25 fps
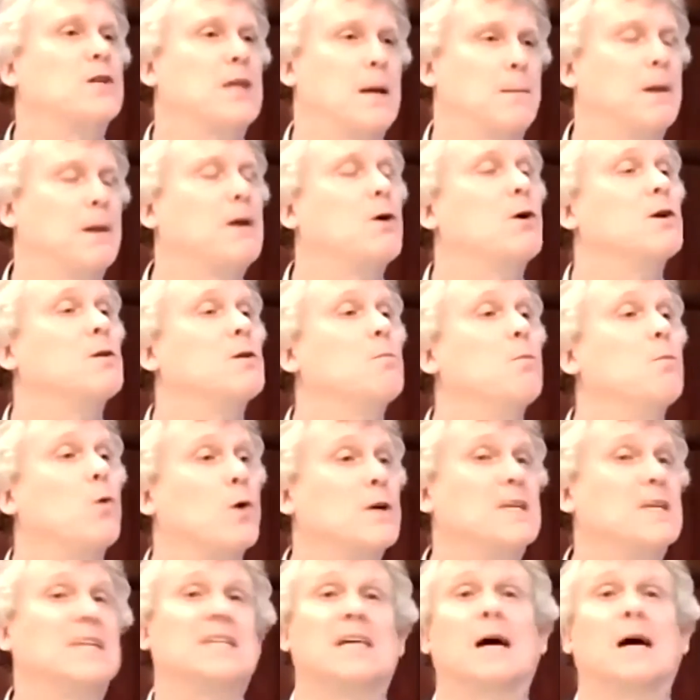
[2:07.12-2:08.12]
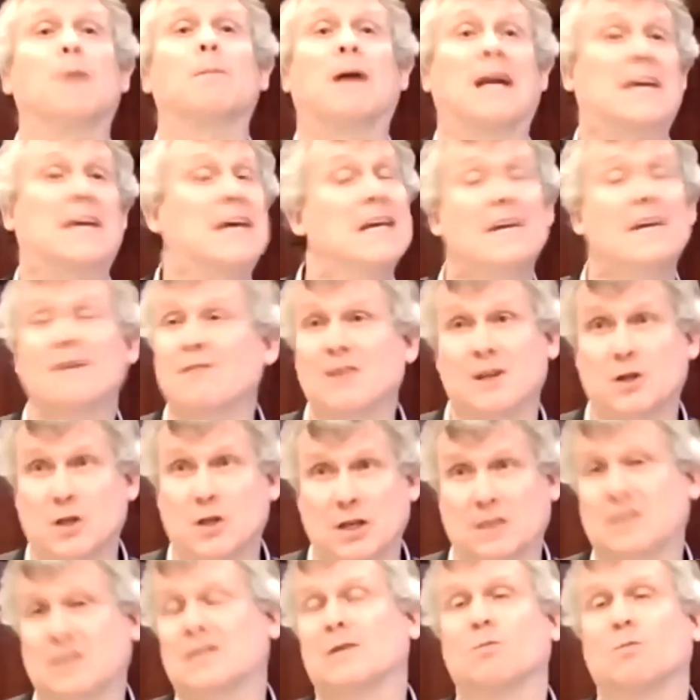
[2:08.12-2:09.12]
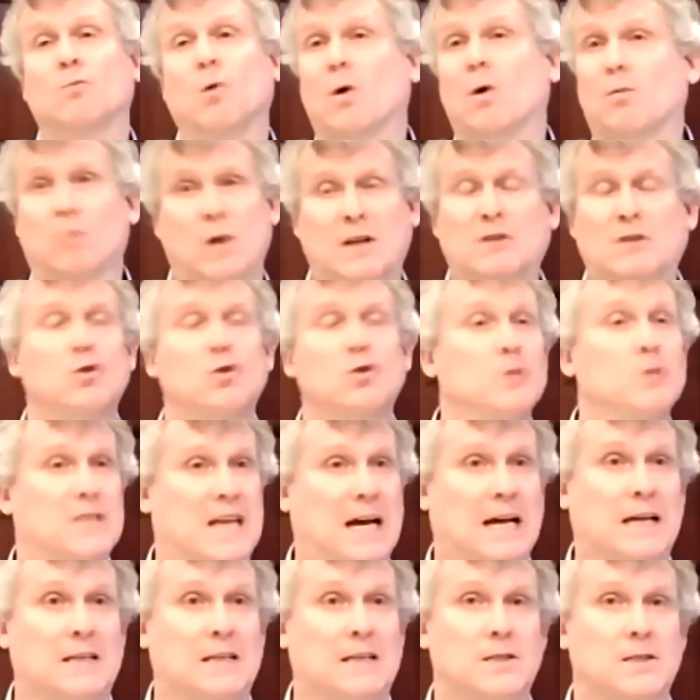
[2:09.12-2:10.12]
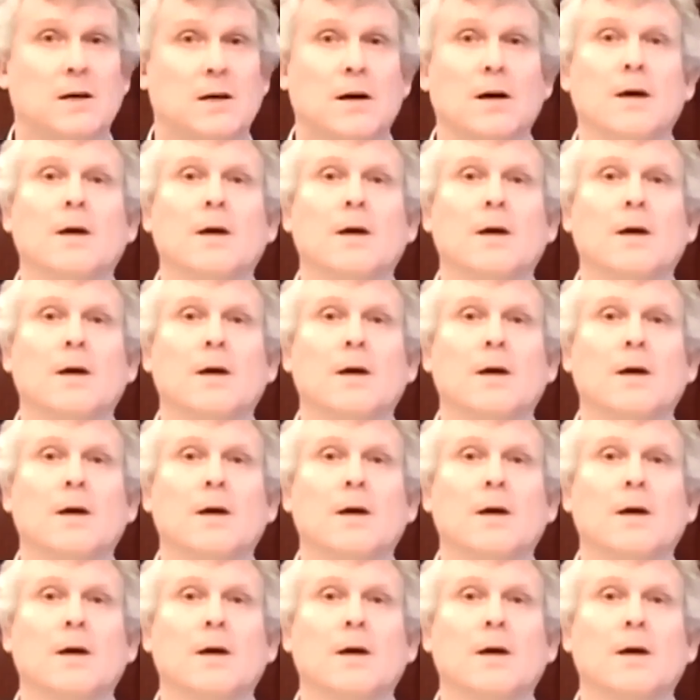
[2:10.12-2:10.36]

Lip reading: time, I'd go into more detail, but I can give you the gist in 2 seconds.